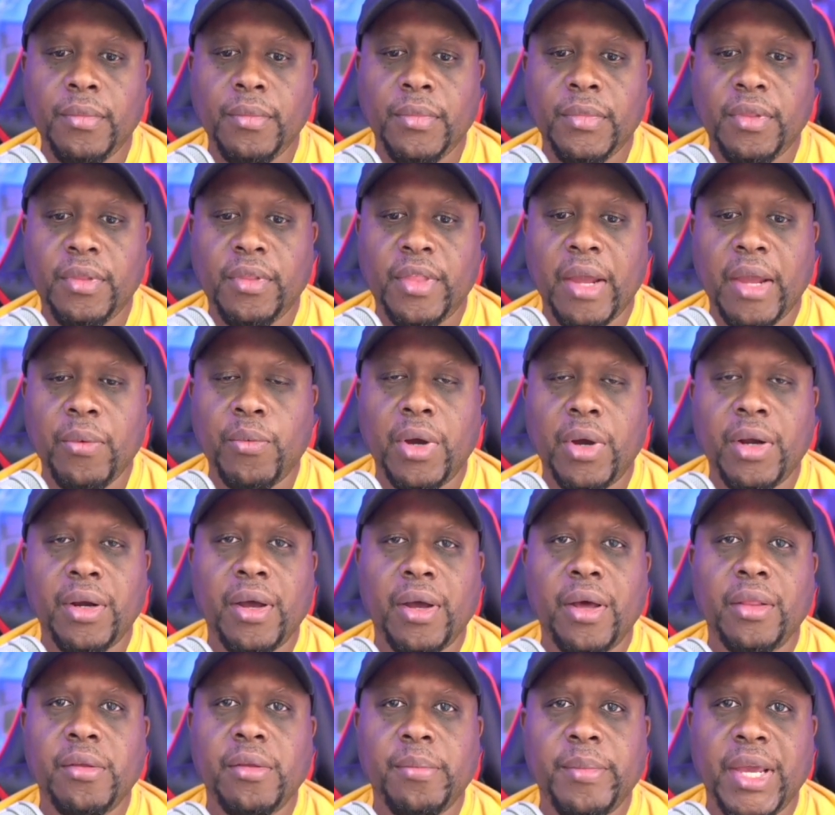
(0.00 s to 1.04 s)
They want
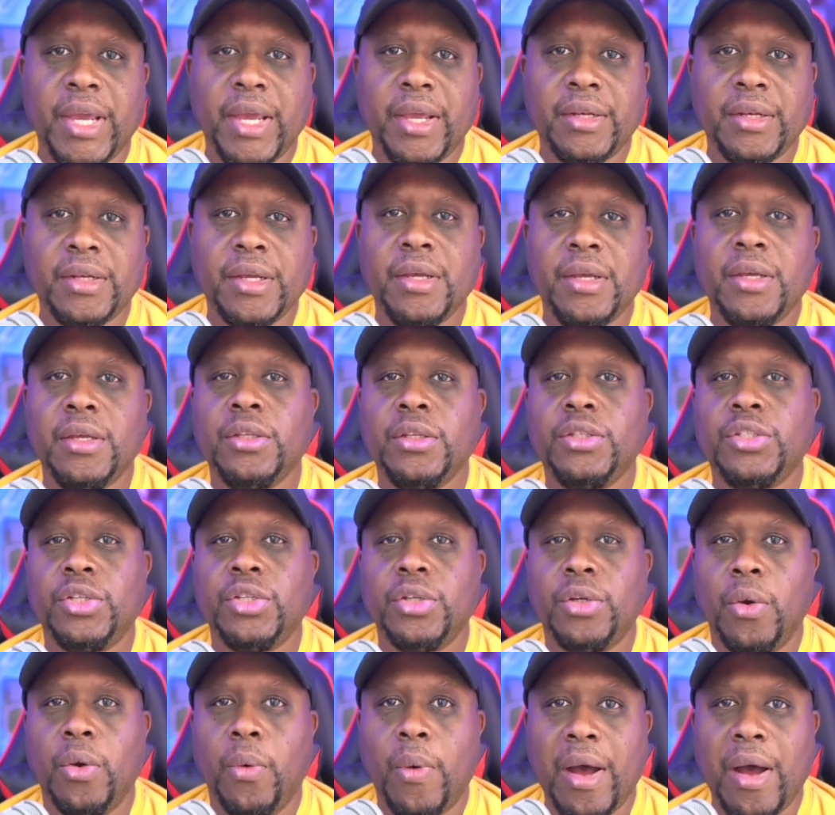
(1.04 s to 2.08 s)
other men to
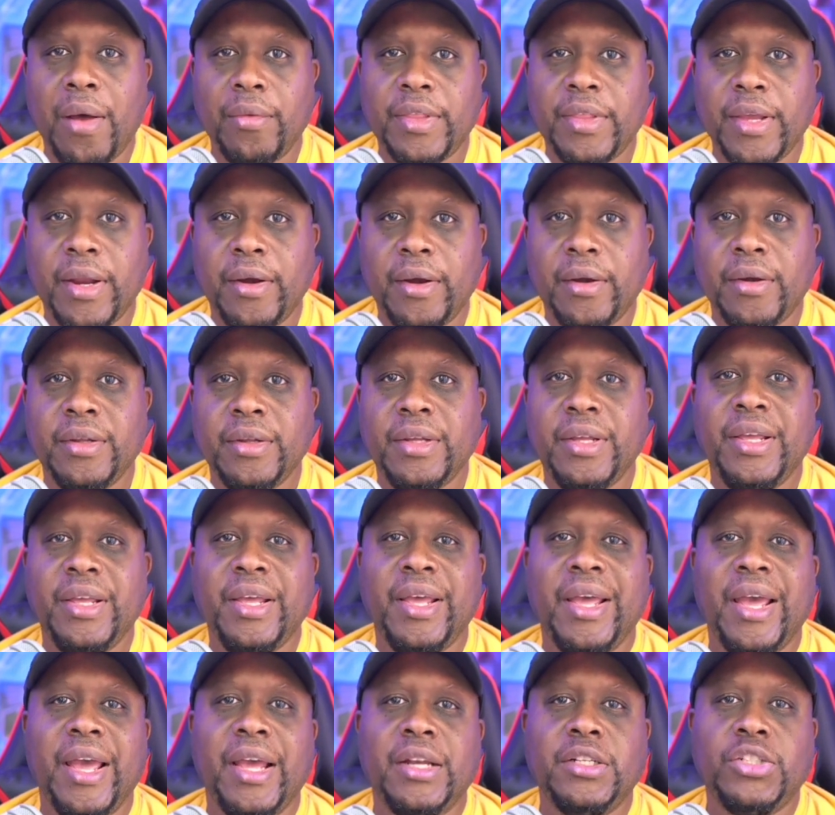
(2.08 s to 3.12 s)
go out there
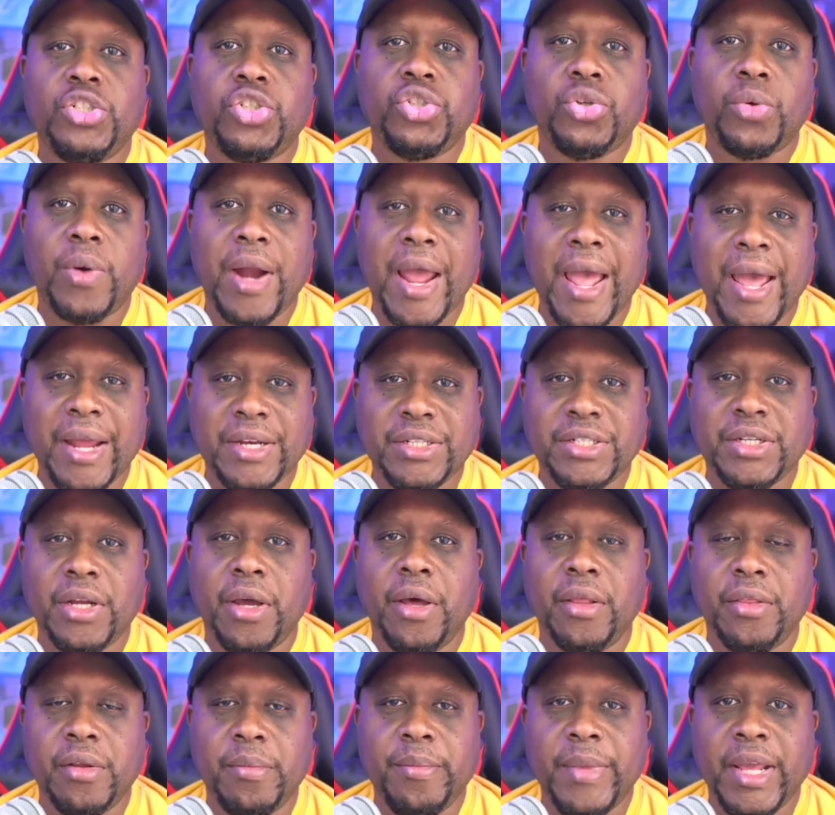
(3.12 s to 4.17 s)
and trash
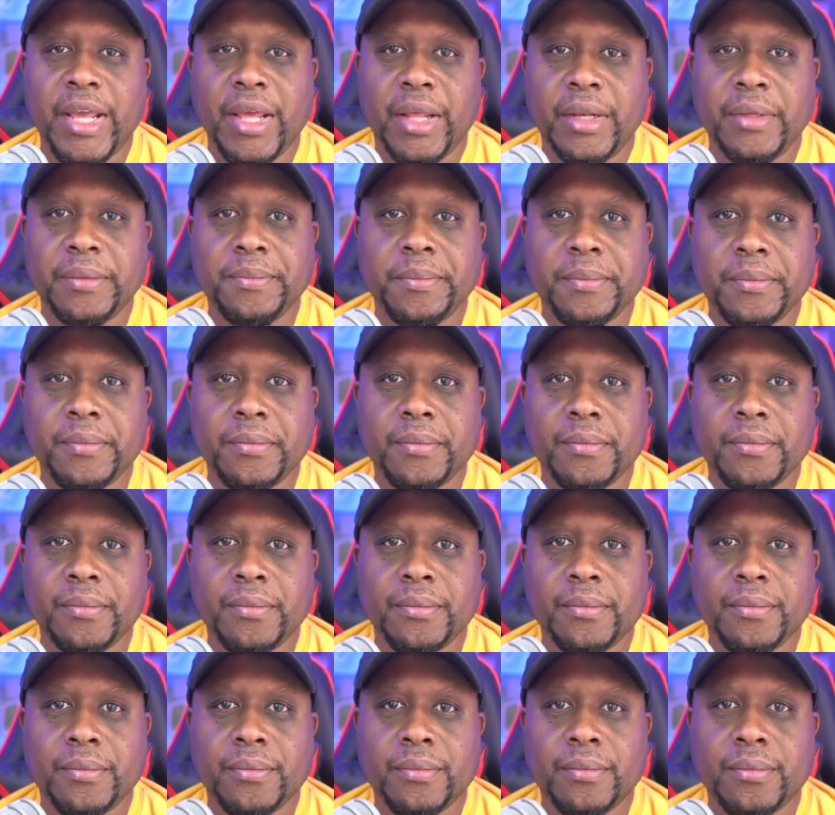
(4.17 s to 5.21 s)
other men.
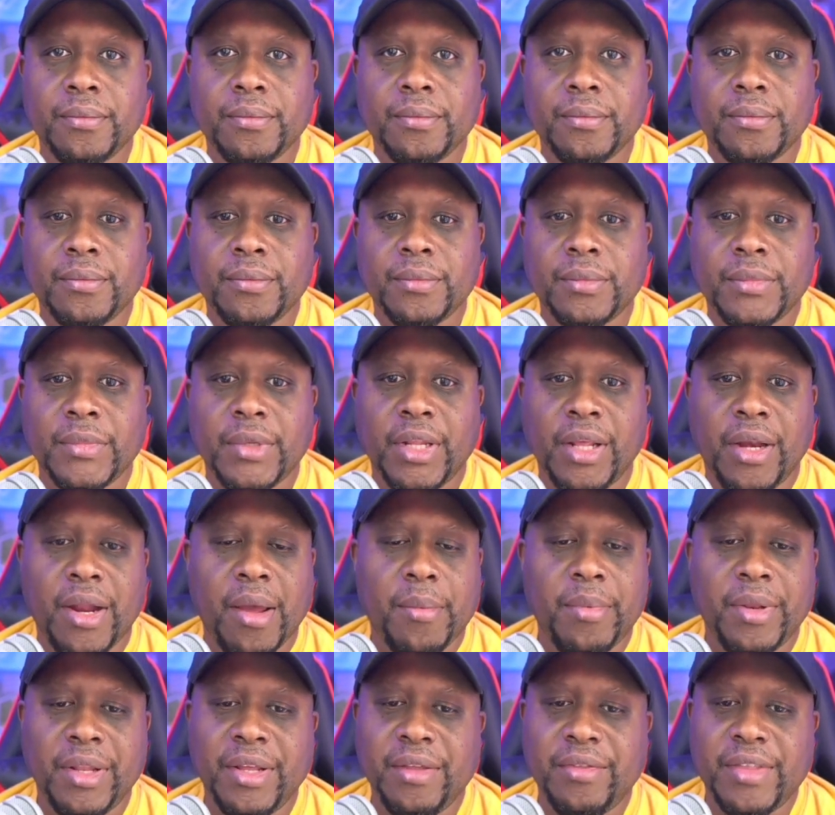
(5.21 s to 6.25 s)
And I
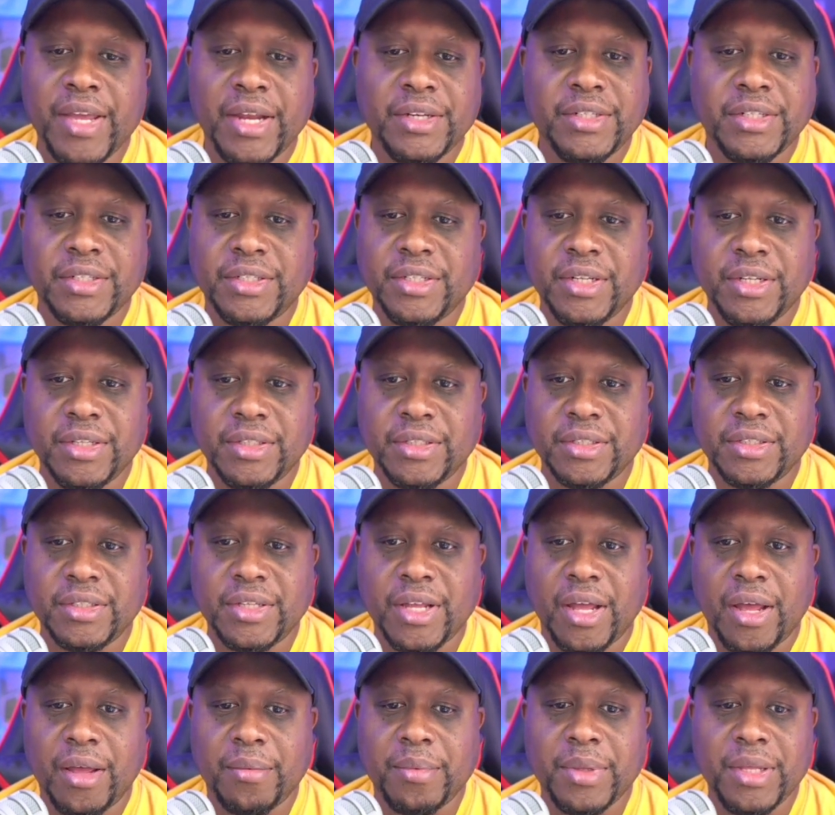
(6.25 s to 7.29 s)
believe that just needs to
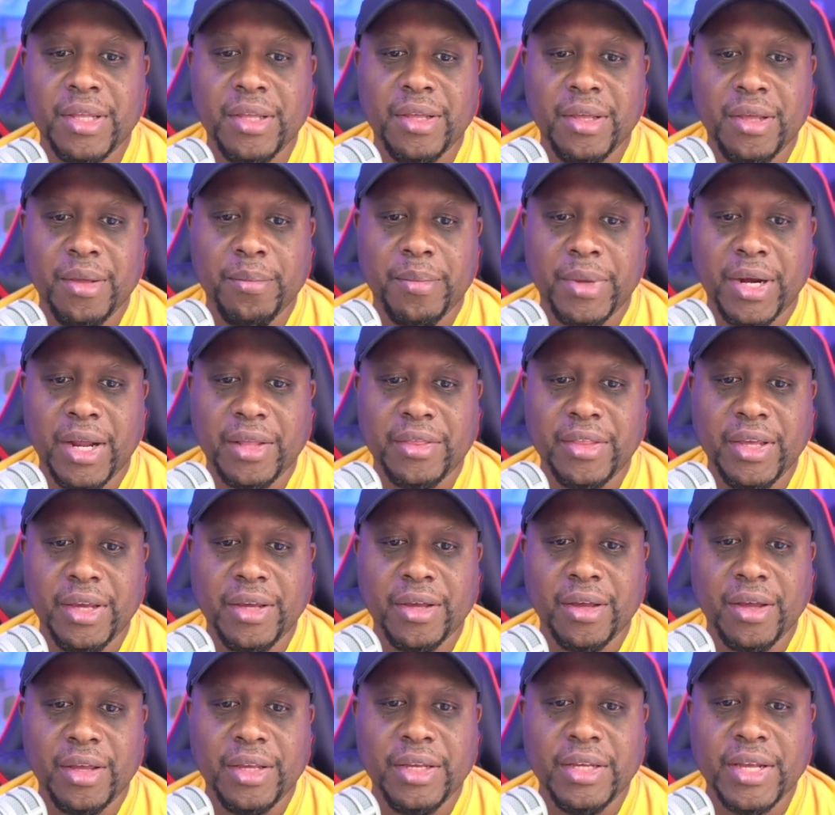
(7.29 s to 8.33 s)
stop. But I think
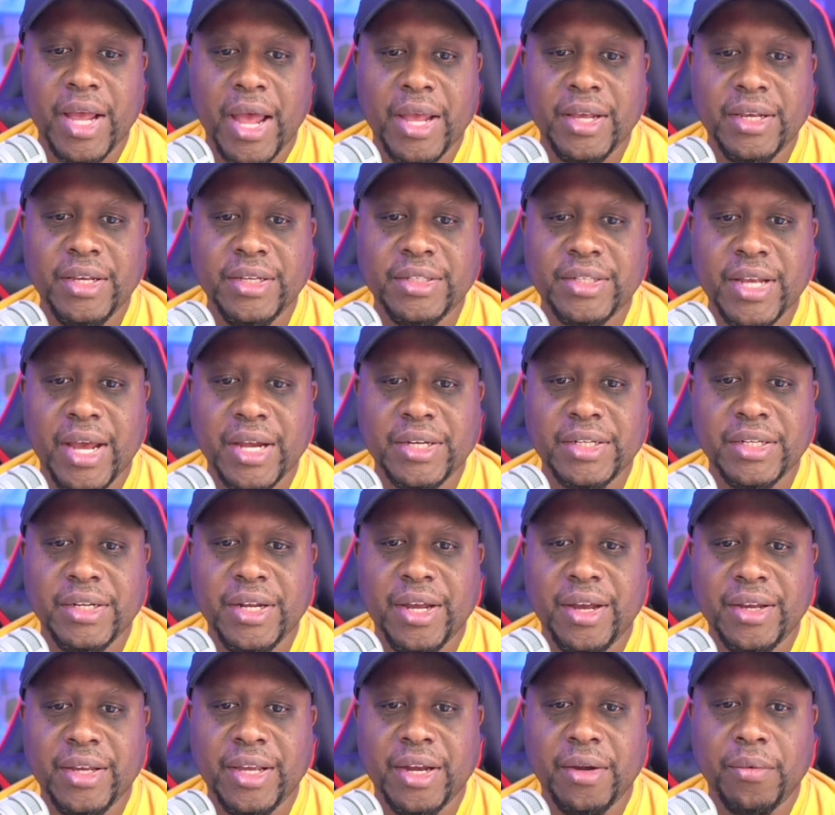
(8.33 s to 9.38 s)
uh, he he's actually
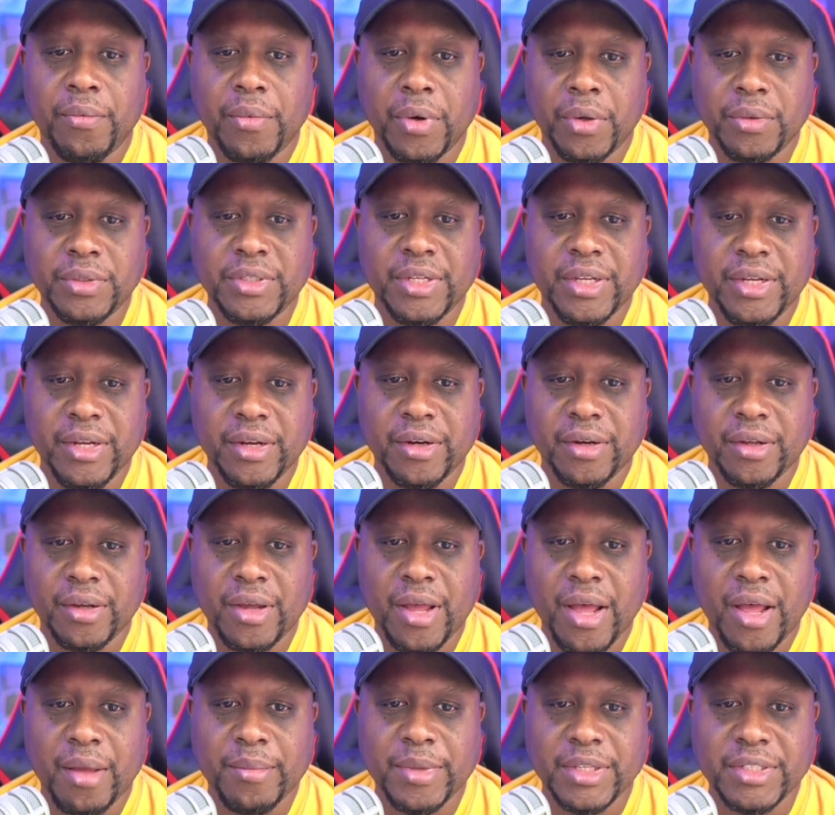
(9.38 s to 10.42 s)
uh, getting roasted here in the
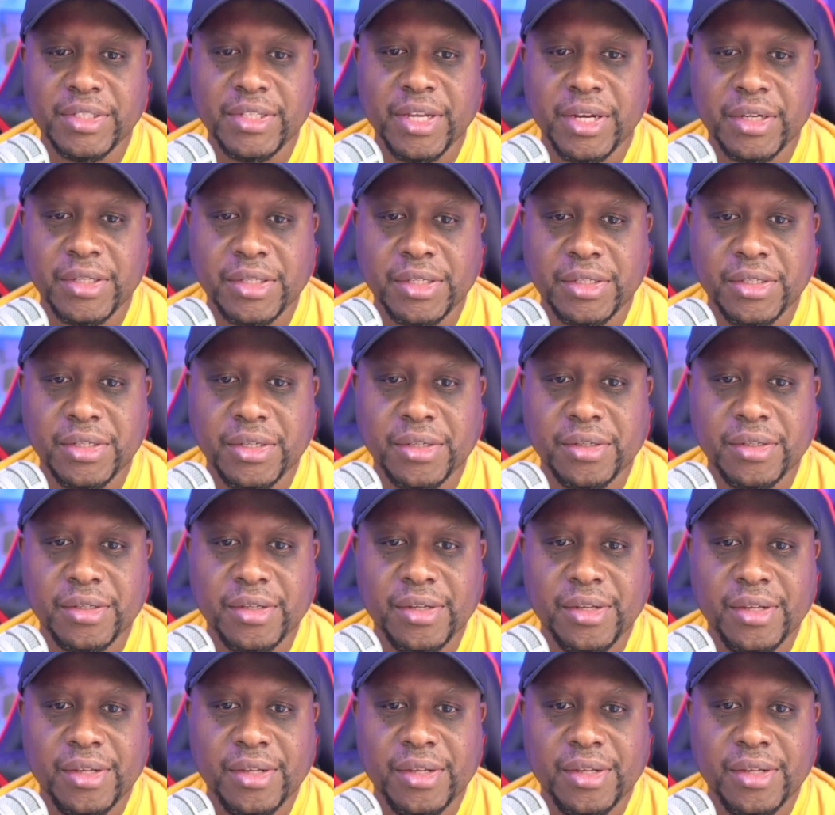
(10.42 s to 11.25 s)
comment section here.